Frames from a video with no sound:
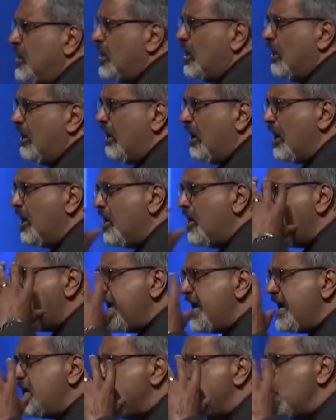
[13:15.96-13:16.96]

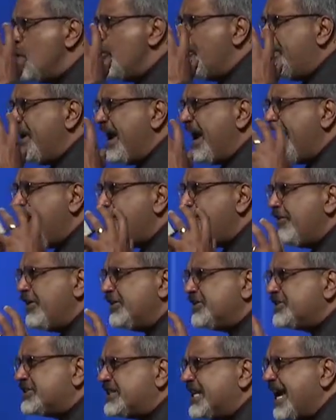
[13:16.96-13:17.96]
Learning new
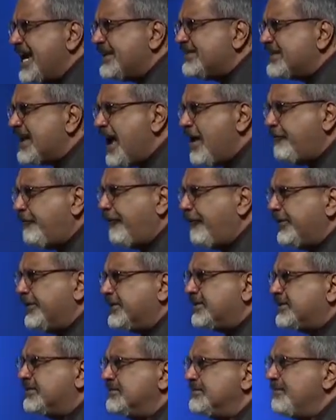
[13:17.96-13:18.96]
behaviors takes
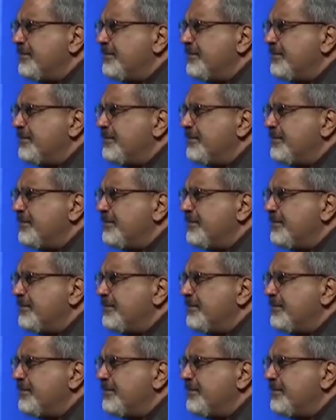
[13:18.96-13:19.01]
effort.